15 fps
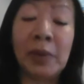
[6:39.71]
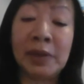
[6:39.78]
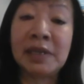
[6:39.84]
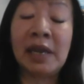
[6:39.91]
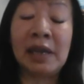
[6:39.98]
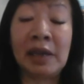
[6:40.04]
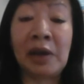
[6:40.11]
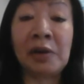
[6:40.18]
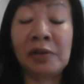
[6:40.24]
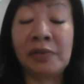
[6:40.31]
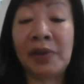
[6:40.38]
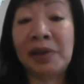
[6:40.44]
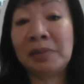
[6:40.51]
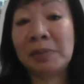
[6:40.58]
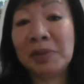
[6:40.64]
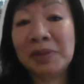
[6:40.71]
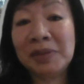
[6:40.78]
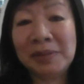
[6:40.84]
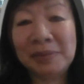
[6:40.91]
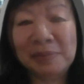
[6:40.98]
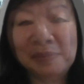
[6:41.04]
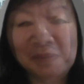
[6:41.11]
take care of
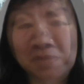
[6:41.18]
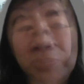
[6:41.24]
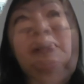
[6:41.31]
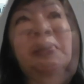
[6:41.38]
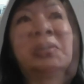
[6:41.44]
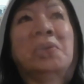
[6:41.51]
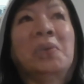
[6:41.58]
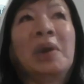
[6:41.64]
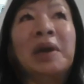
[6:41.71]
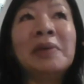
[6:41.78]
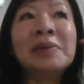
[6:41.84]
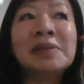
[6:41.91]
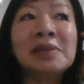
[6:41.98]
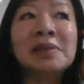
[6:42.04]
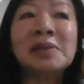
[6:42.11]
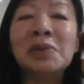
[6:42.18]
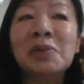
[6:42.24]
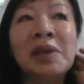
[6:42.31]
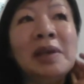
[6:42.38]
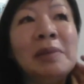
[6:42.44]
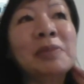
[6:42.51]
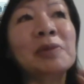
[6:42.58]
animals. So I was a
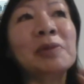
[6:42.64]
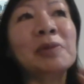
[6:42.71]
zookeeper